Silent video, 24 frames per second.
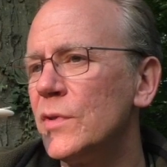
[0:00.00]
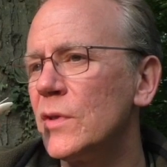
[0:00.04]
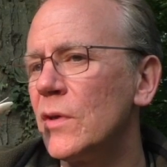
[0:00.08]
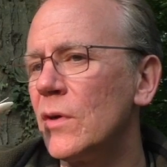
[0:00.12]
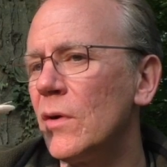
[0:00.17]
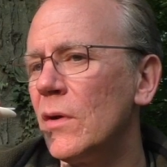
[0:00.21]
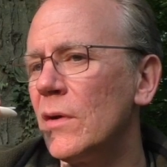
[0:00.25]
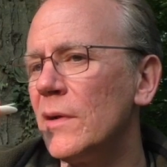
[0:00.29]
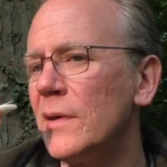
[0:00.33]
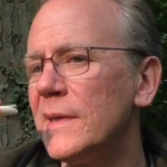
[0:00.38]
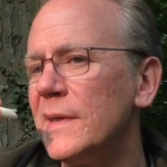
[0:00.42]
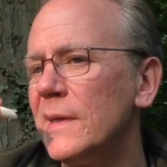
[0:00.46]
the
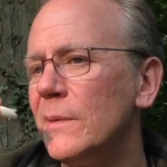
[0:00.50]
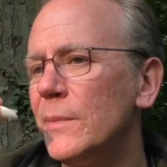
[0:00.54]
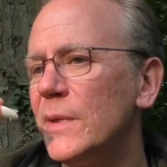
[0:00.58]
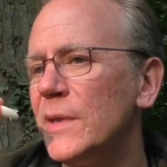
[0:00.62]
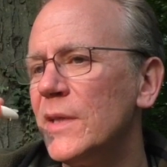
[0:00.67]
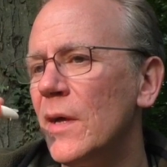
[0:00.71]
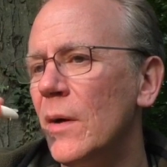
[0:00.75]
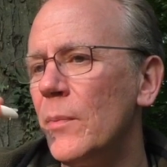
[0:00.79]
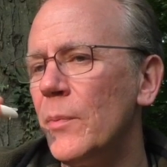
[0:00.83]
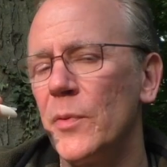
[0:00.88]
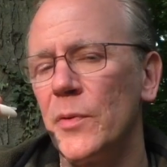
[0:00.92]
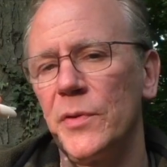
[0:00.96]
call a little
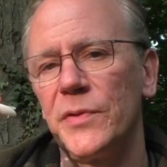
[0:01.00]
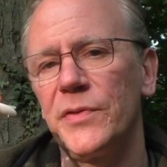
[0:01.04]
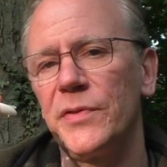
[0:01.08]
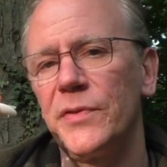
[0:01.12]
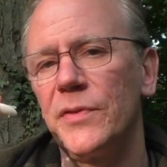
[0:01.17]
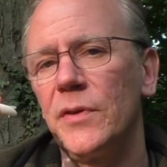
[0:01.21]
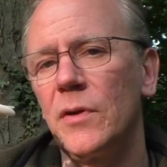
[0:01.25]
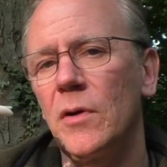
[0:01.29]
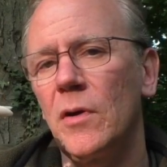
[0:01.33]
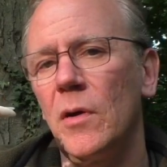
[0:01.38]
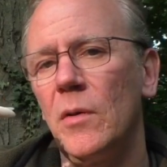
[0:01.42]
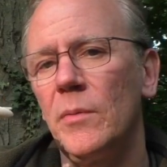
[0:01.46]
bit upwards.
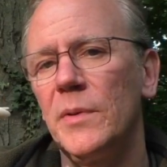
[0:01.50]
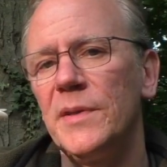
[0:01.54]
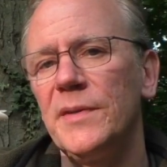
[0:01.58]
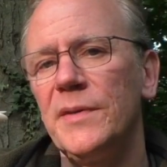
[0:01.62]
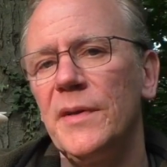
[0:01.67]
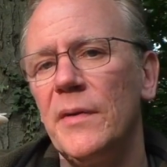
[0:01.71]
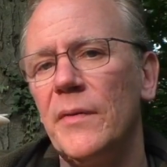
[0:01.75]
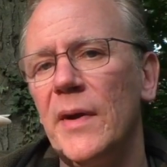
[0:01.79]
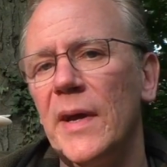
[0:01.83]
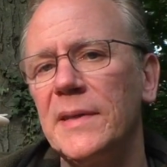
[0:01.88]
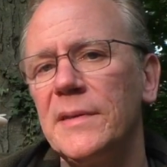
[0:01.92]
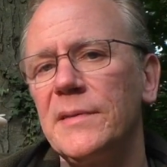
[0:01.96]
The call will
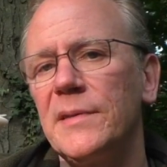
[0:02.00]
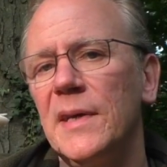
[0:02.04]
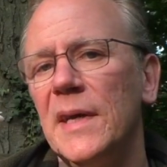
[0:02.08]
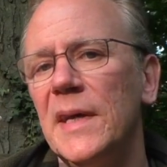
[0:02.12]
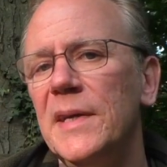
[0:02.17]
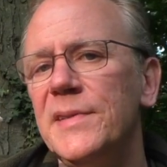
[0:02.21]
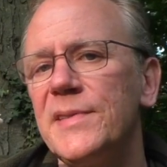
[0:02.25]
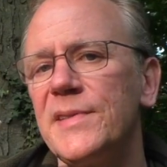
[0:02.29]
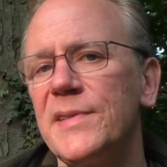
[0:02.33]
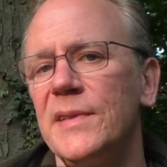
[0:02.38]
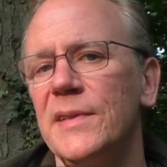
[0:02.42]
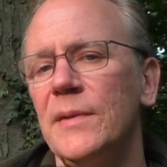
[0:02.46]

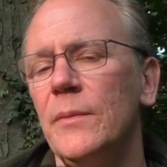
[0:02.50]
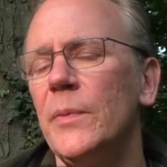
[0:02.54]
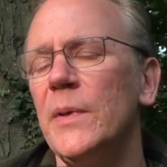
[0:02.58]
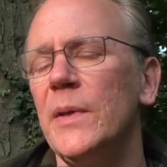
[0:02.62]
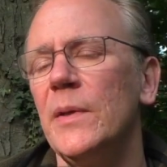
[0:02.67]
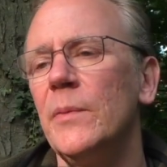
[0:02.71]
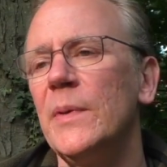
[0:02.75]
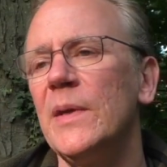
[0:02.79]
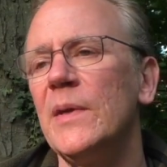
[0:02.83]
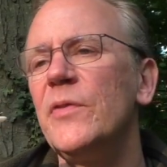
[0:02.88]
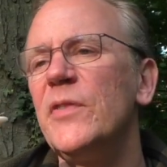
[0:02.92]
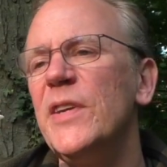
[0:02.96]

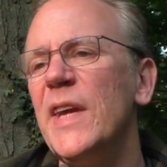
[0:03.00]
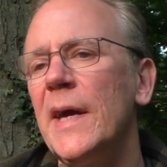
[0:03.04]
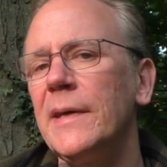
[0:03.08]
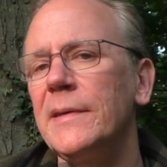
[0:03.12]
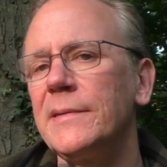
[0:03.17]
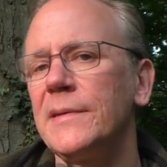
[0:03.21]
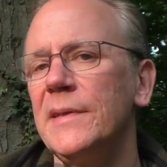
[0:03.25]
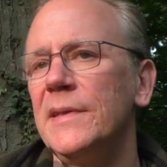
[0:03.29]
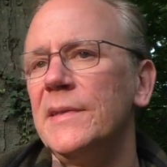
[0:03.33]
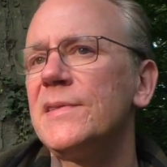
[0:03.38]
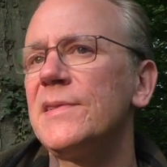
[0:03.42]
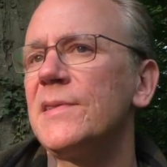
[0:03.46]

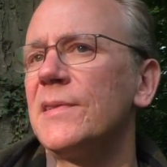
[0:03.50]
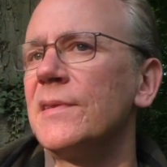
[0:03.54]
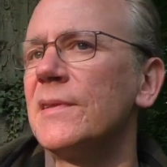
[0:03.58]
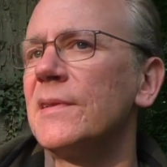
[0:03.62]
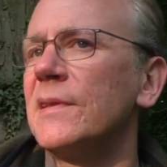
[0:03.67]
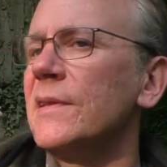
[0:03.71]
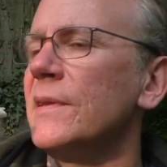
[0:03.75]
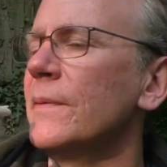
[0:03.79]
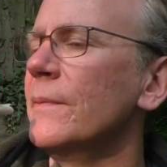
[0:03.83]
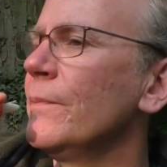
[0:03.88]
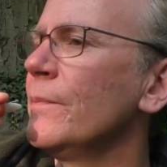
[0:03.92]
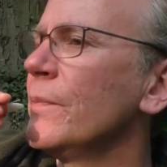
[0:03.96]
react
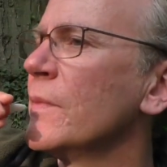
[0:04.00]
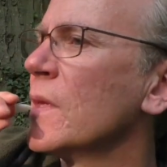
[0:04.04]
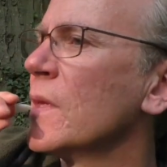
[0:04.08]
instantly.